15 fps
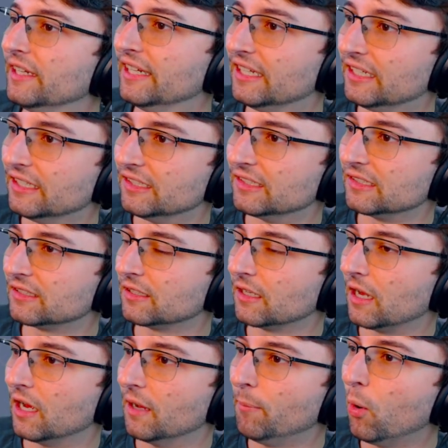is
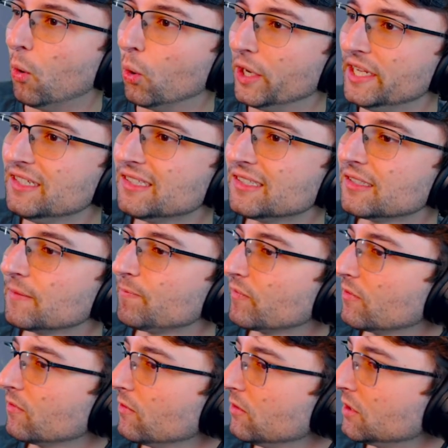poise.
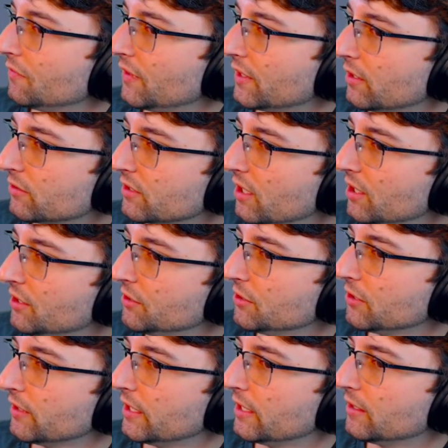So if I go to
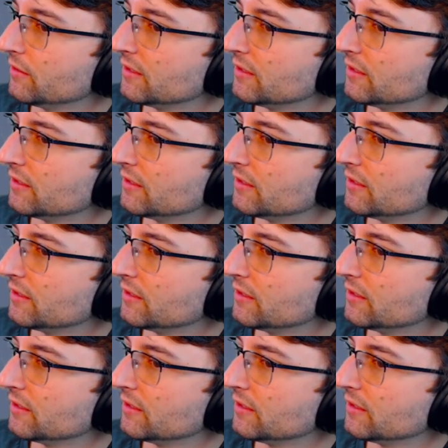Underground